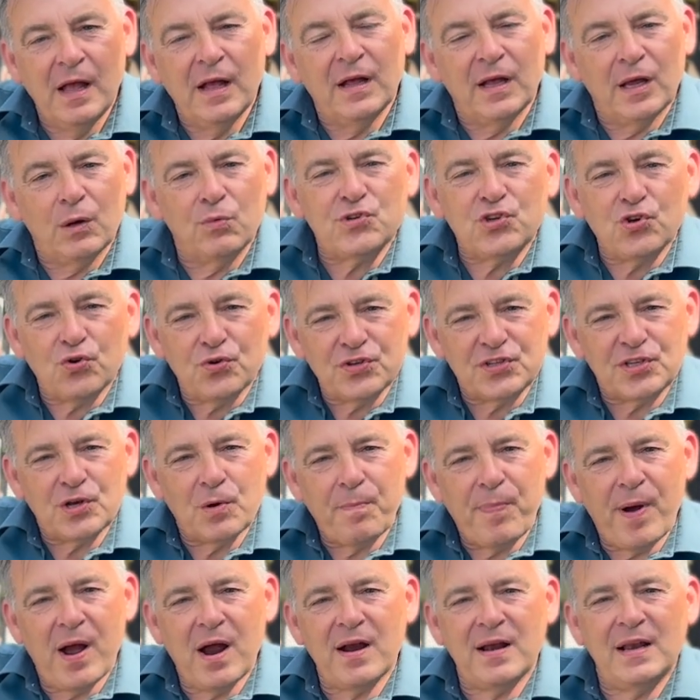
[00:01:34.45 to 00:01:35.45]
It was also
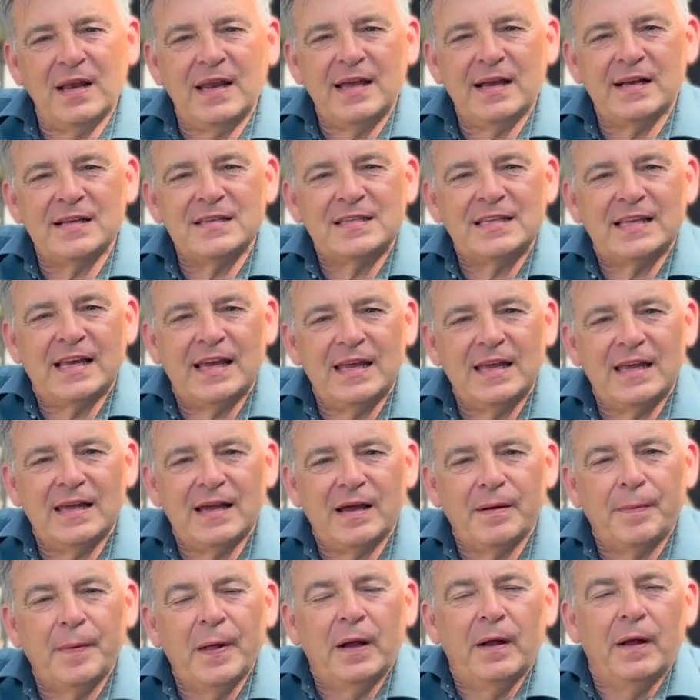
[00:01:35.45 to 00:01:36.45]
partly as
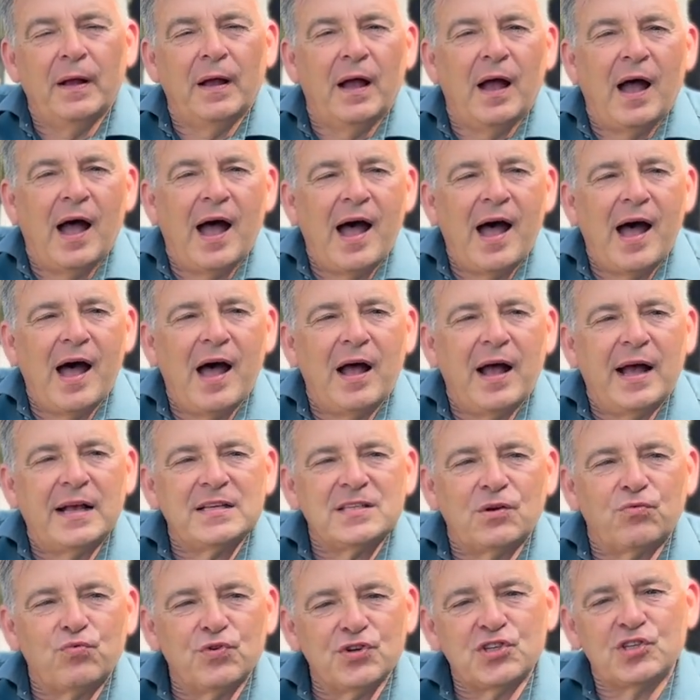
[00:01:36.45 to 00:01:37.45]
a
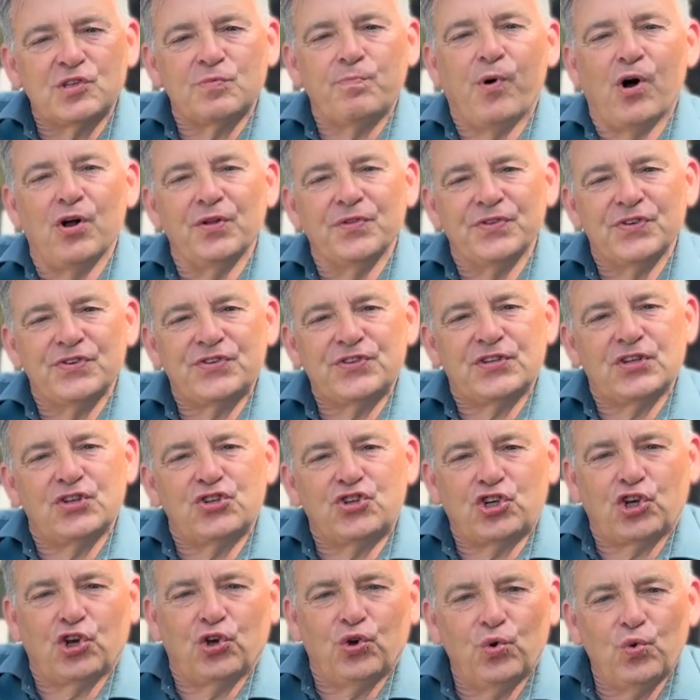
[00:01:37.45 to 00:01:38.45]
response
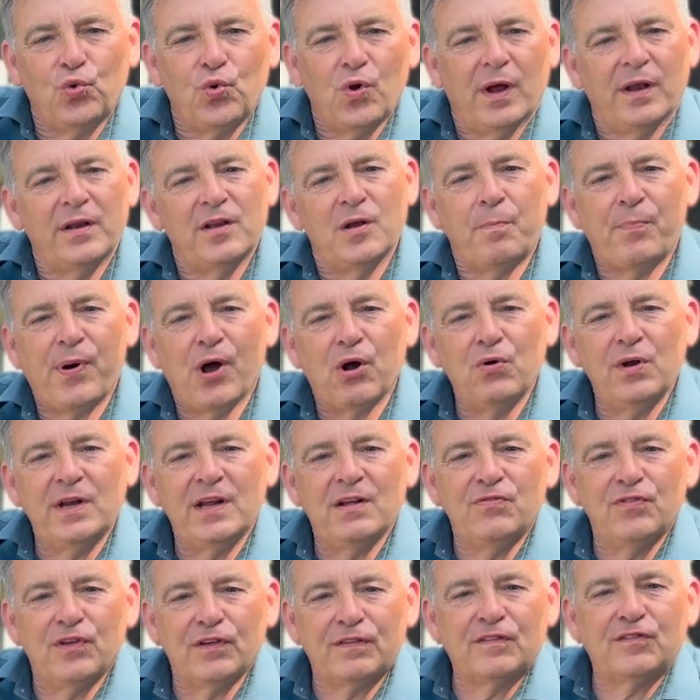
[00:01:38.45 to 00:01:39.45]
to
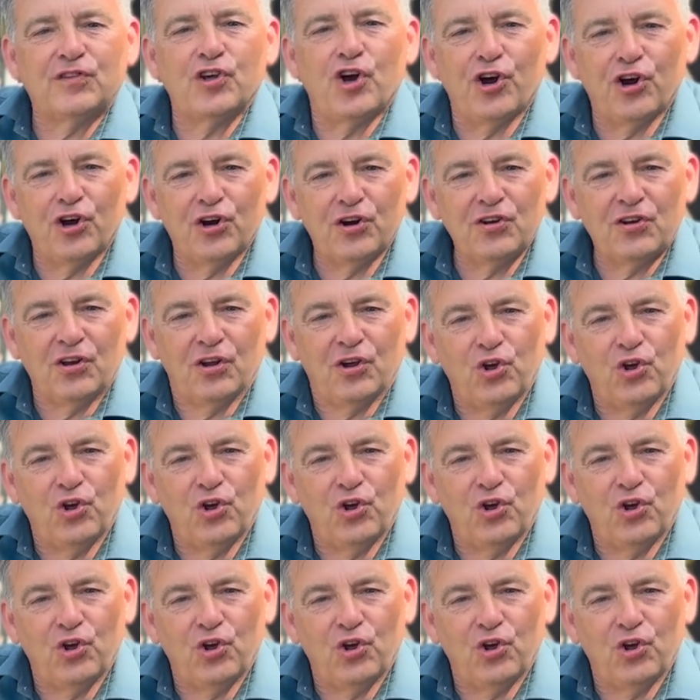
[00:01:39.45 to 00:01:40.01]
Napoleon III,